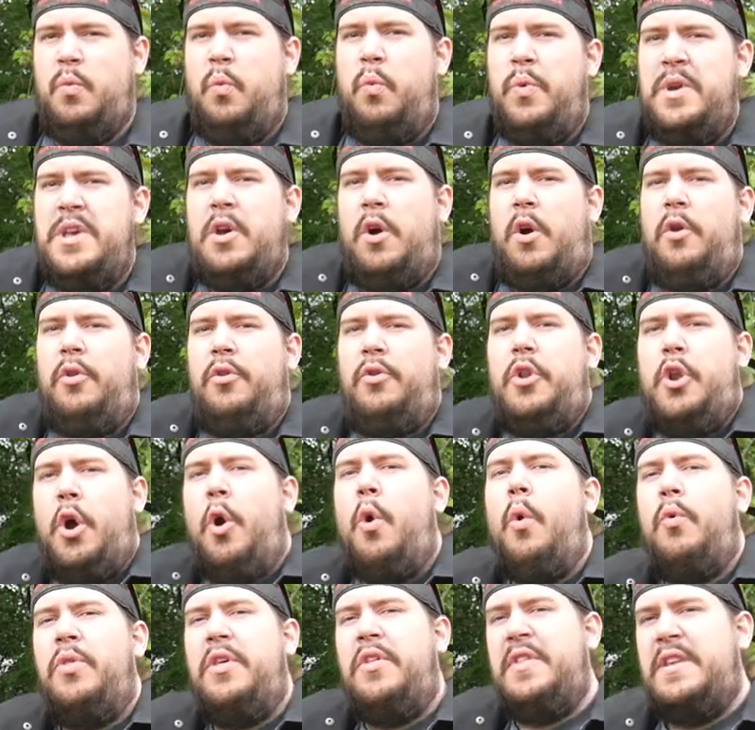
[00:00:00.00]
We all
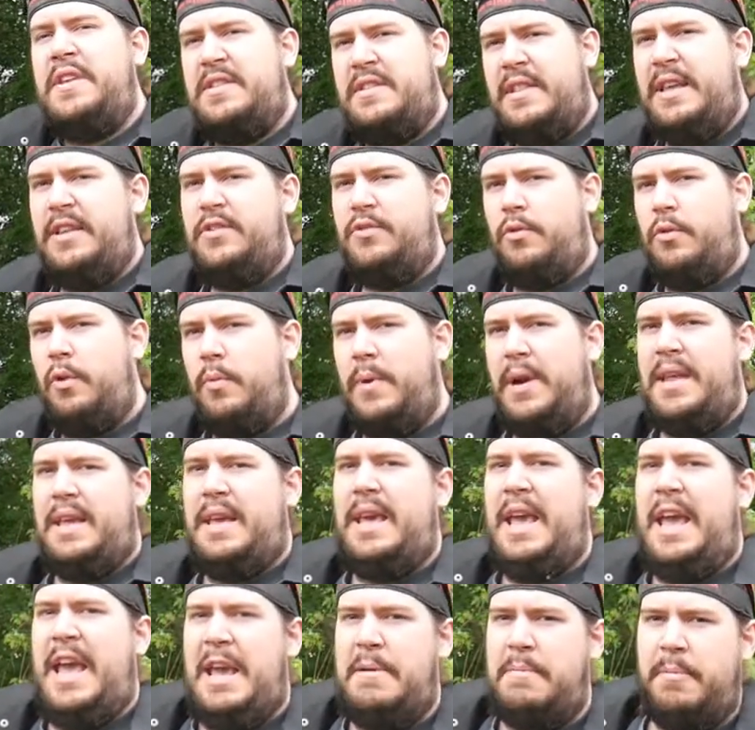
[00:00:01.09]
know that these things are already
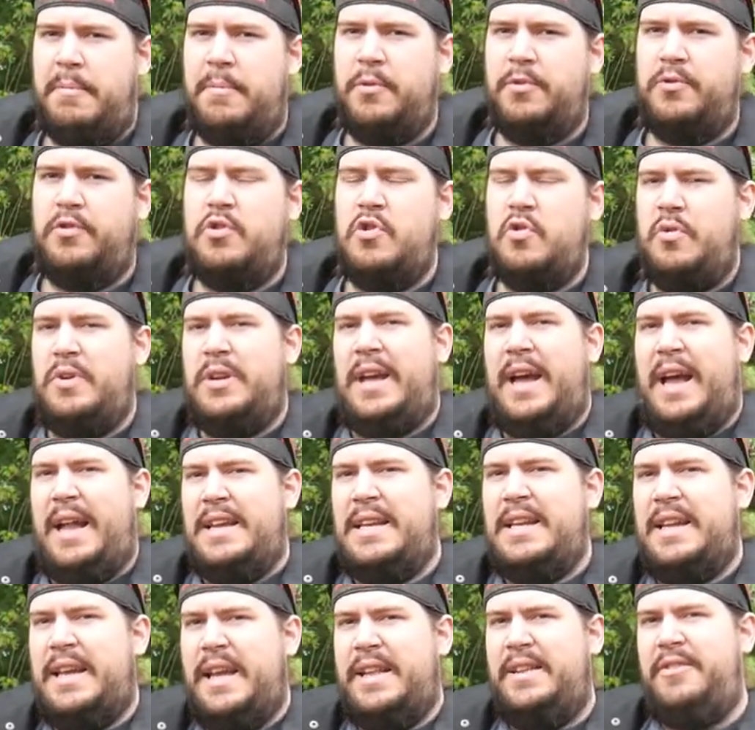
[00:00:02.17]
capable, so you can
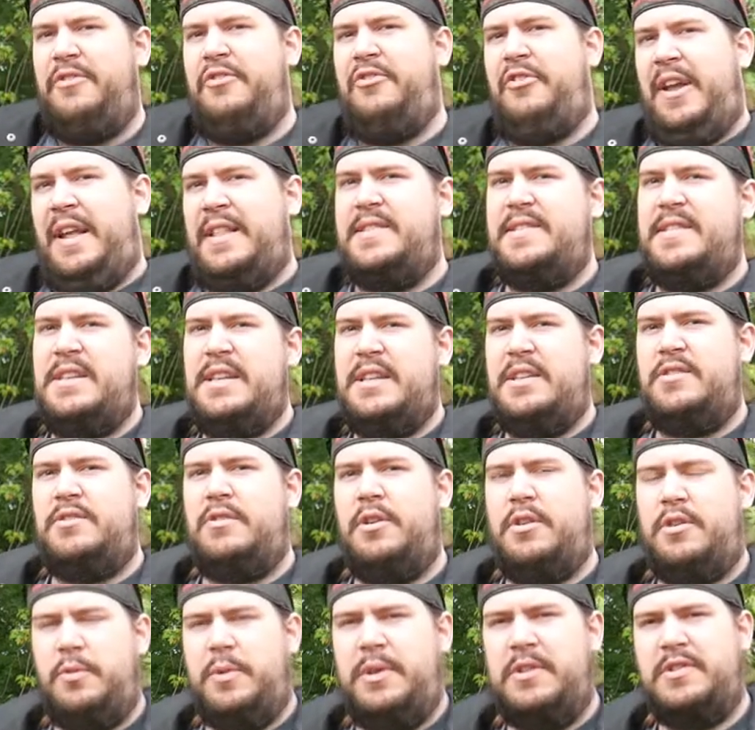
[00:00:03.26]
kind of get fancy and
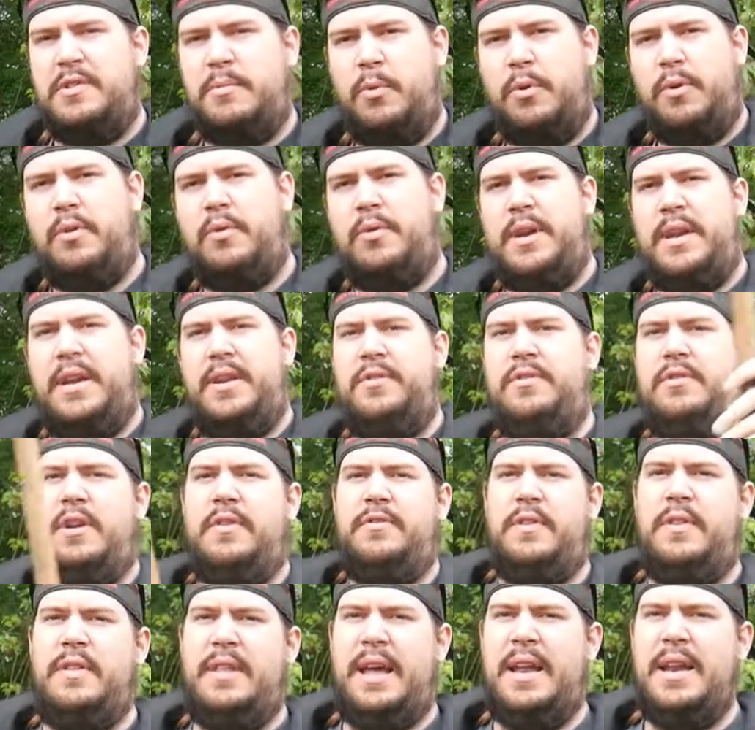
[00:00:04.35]
start doing some more creative
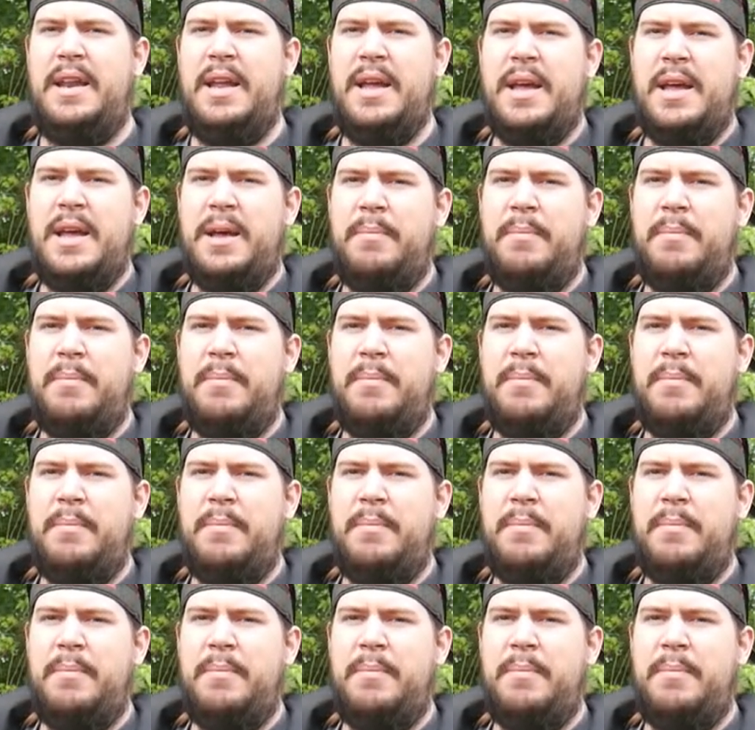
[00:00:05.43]
stuff than that.